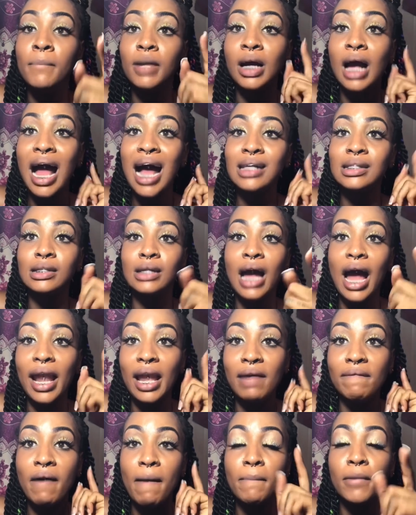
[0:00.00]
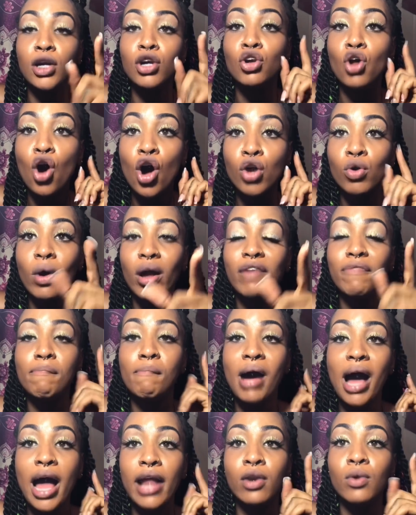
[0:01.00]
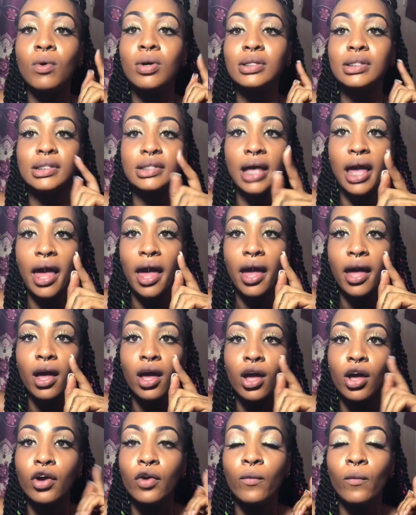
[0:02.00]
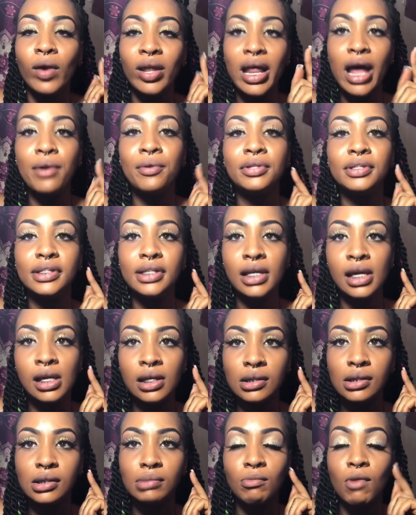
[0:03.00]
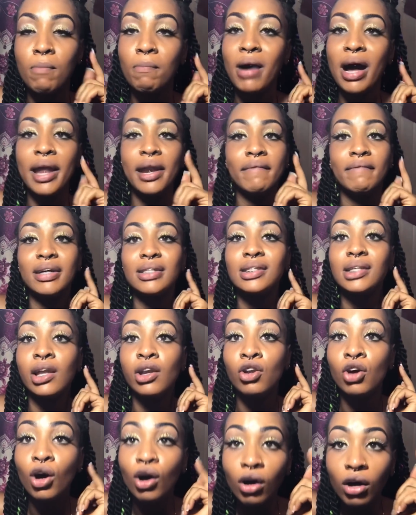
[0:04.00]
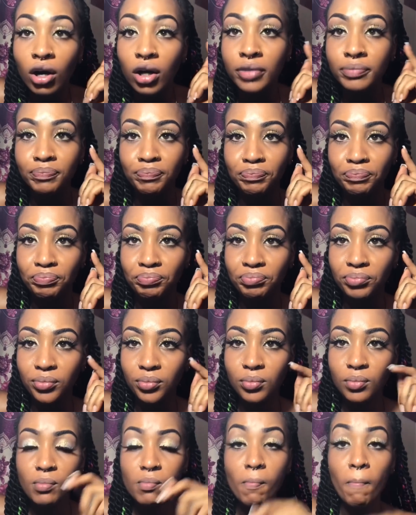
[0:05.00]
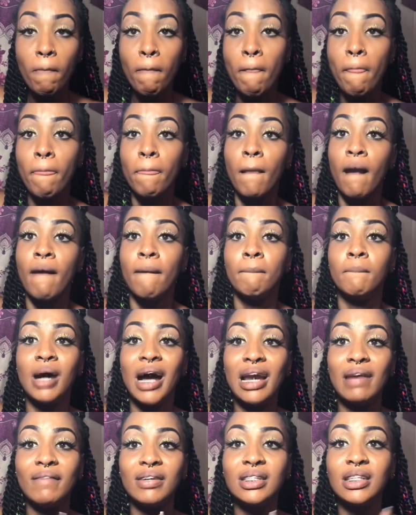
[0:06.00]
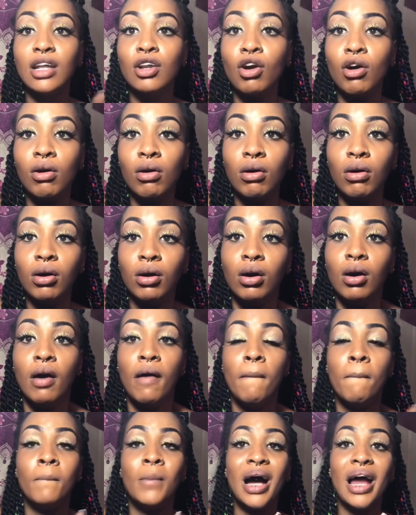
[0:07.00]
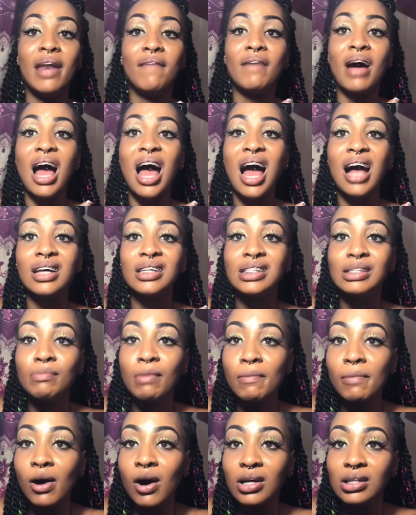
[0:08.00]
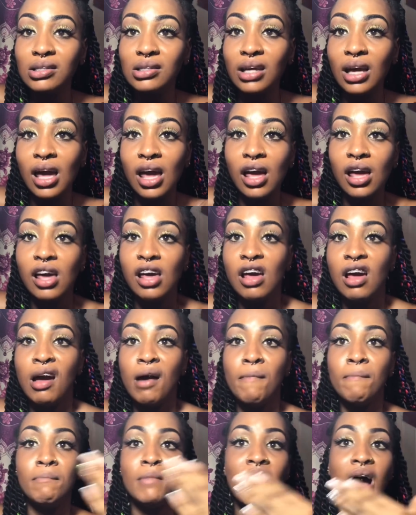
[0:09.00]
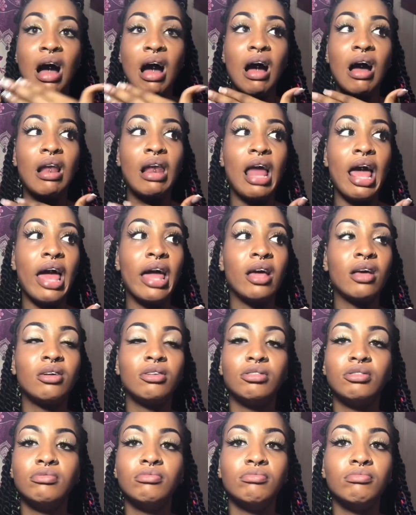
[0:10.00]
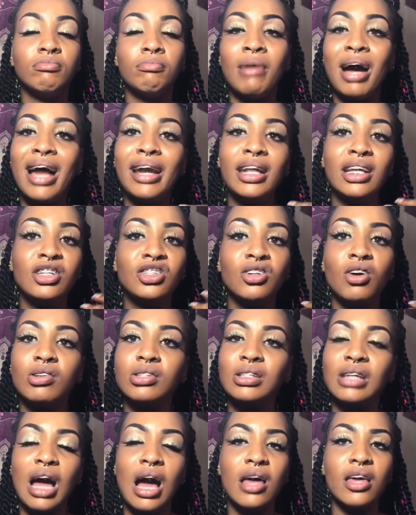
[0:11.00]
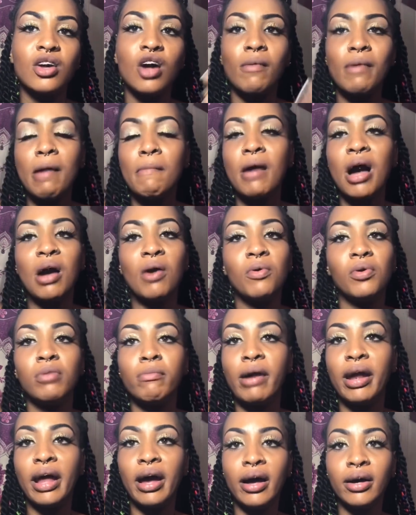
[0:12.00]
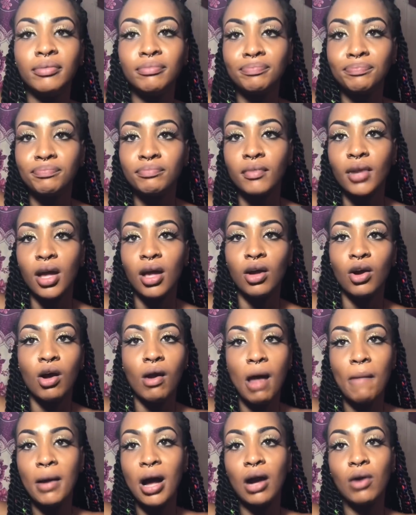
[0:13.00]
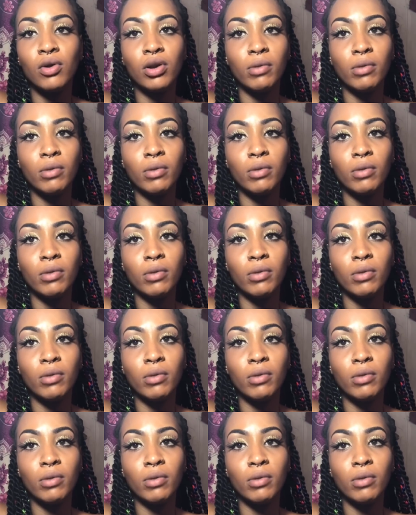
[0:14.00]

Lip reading: as God live it, me don't know if ma knows say, we that do things, but ma never say nothing. Ma never say nothing. Ma never ask me about it. Ma did just, he come like ma could bother. Ma